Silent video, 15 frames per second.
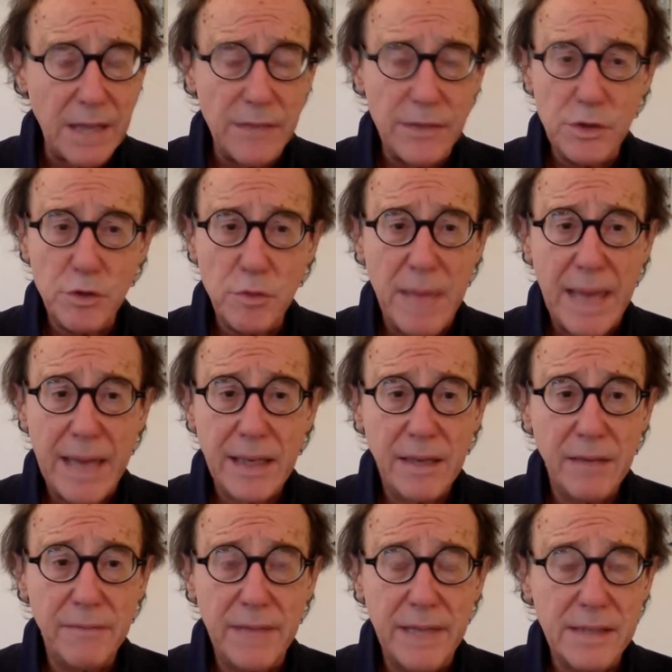the dramatic
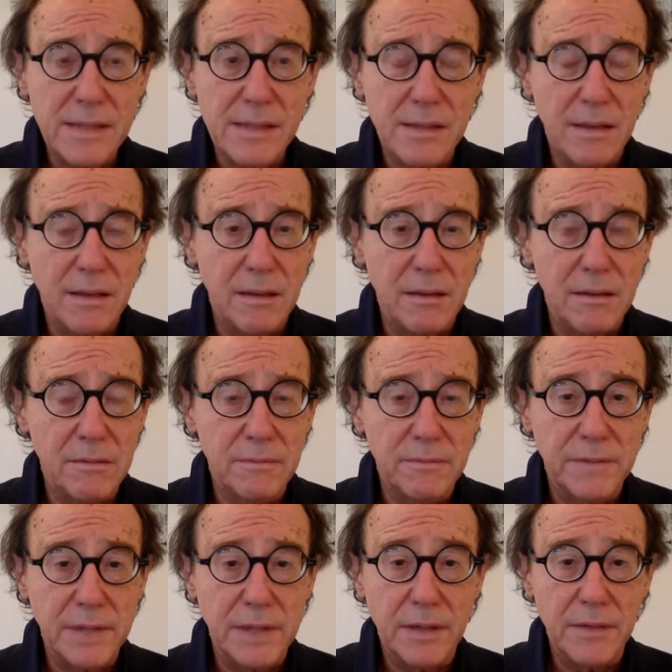events
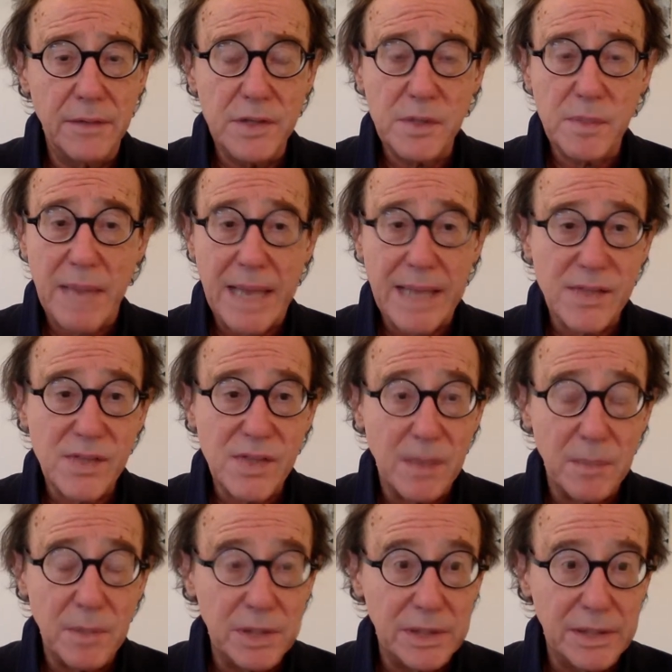of this past
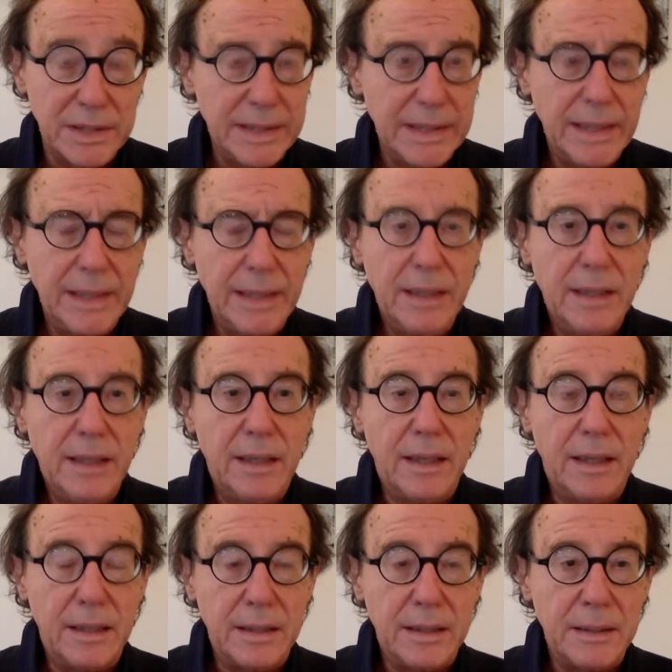summer
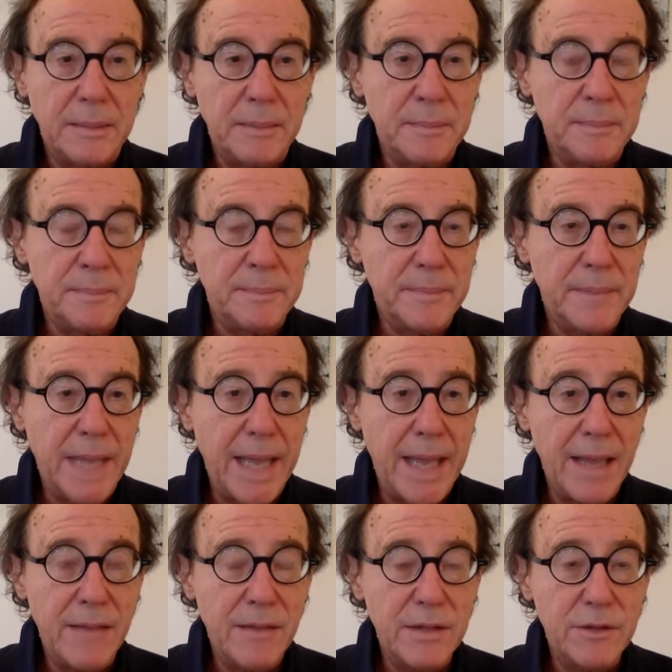
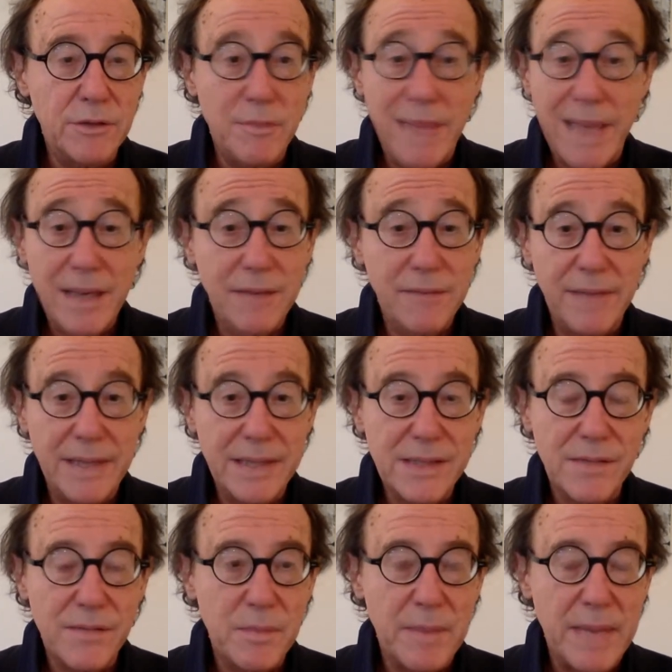and the dramatic
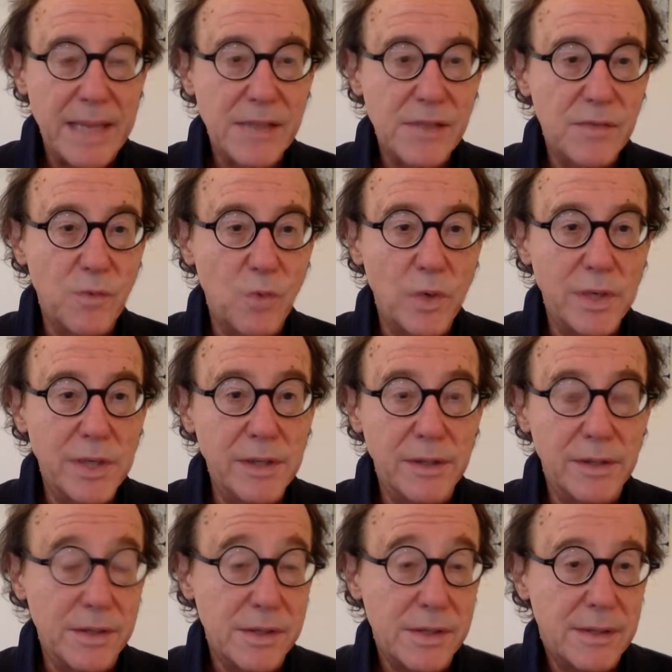events of the past 4
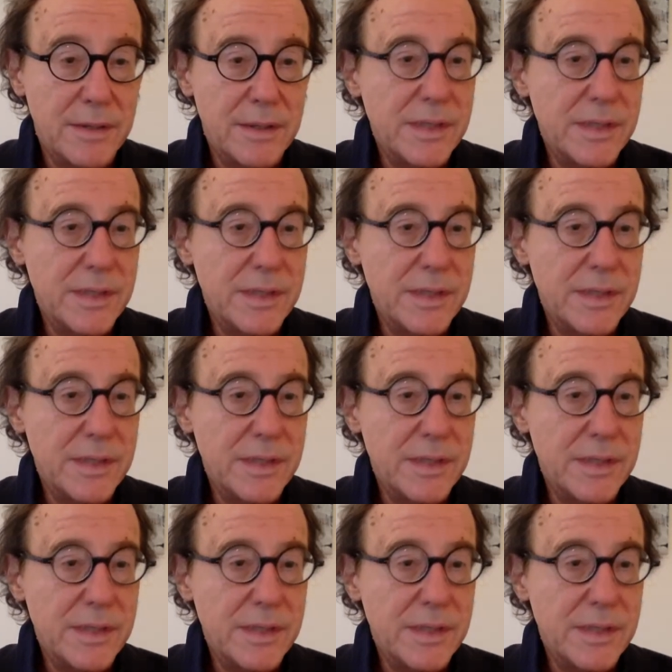years.